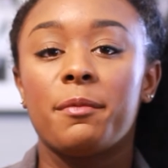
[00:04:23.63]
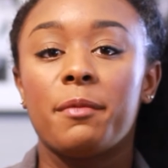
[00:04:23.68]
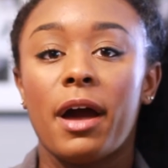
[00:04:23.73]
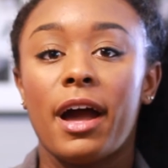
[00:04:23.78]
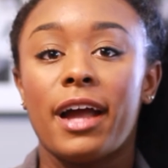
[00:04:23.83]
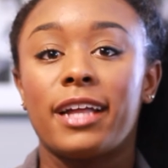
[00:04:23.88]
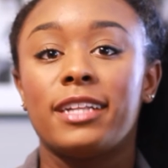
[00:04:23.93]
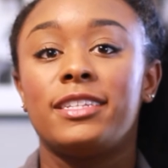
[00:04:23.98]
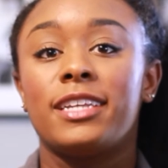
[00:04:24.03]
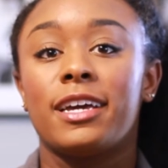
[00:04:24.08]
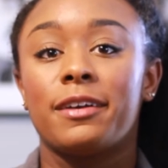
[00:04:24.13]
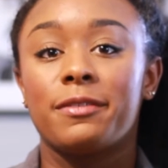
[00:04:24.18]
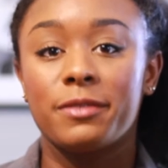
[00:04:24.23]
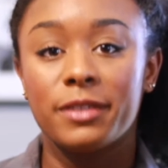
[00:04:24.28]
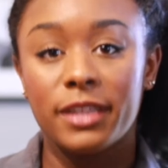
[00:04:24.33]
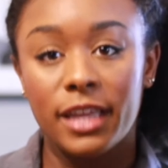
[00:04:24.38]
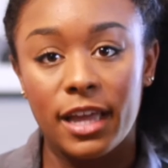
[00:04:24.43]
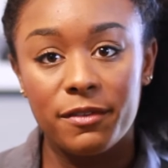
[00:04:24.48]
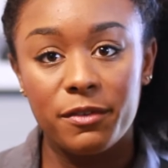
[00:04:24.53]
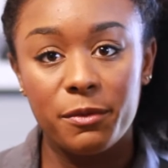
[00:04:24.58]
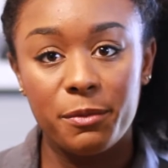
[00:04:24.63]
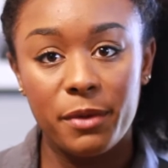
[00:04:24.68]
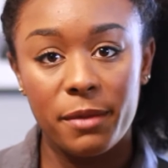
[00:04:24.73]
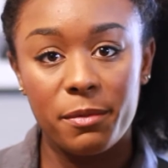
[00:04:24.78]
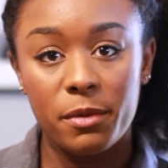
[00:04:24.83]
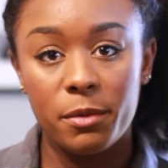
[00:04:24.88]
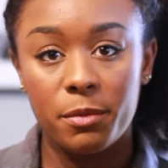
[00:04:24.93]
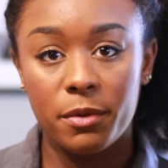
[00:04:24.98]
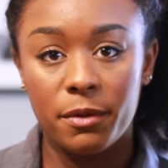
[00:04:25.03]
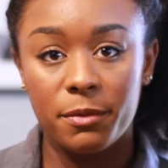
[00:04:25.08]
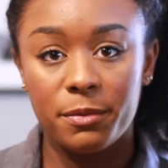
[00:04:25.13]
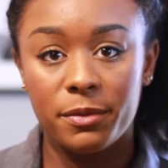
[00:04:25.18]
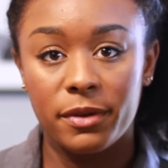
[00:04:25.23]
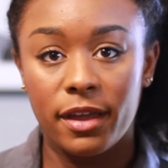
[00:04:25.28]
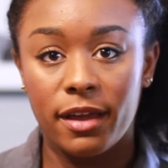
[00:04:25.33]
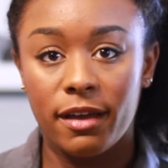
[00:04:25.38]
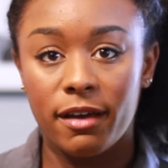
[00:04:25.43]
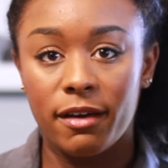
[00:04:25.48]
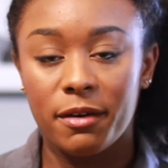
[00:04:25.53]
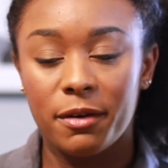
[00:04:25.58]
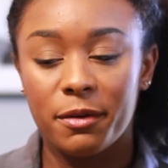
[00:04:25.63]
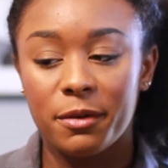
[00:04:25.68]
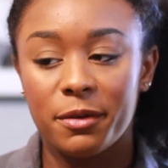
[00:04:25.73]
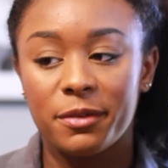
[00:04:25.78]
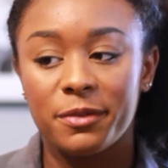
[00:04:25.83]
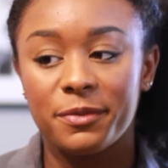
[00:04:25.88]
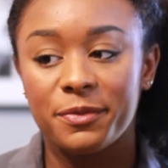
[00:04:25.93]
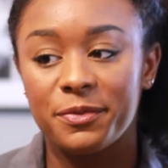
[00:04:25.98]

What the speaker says: I definitely have a baby bump now.